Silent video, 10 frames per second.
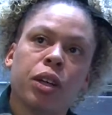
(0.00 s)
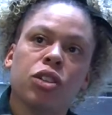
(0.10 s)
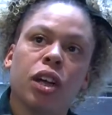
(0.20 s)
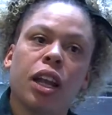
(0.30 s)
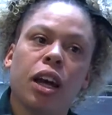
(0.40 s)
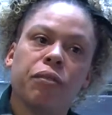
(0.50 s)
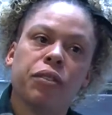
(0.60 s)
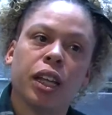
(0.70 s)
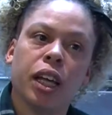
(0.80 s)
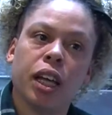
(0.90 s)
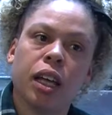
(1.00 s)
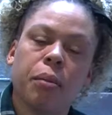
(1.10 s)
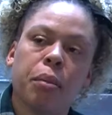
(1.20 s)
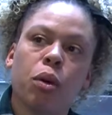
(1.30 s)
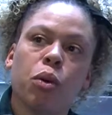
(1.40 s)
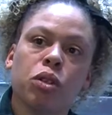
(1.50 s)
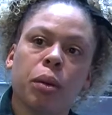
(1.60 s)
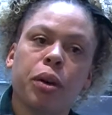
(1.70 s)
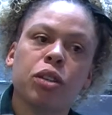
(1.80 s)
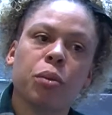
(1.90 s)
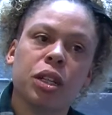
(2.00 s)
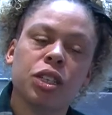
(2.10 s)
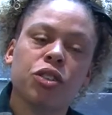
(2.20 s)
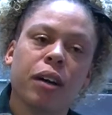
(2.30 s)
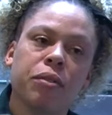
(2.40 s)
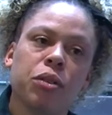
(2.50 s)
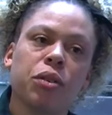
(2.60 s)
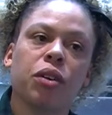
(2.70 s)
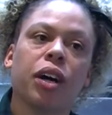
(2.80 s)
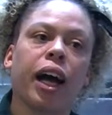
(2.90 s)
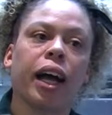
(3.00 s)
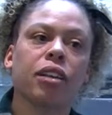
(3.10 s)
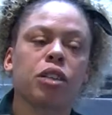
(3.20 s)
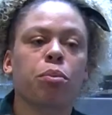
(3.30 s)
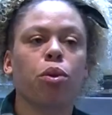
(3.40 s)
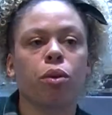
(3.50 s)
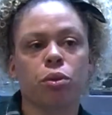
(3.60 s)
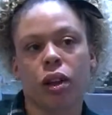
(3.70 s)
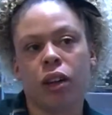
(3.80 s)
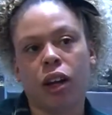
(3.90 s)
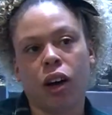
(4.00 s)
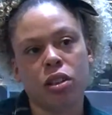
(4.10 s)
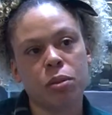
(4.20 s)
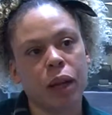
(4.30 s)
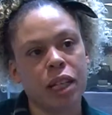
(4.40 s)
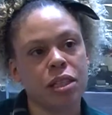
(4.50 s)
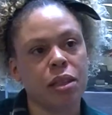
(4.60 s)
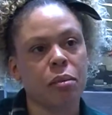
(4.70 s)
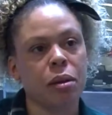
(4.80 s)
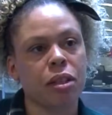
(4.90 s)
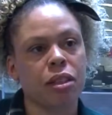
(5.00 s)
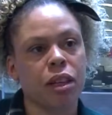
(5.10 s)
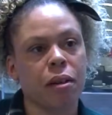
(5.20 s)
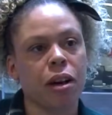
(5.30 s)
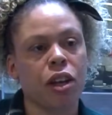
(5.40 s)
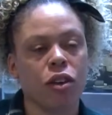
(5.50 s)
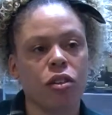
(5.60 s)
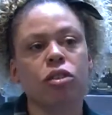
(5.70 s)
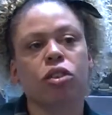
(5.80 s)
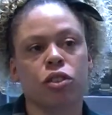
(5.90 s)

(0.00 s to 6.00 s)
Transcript: I loved it, but also because I wanted to travel, and sport was one of the last places in the BBC where you got good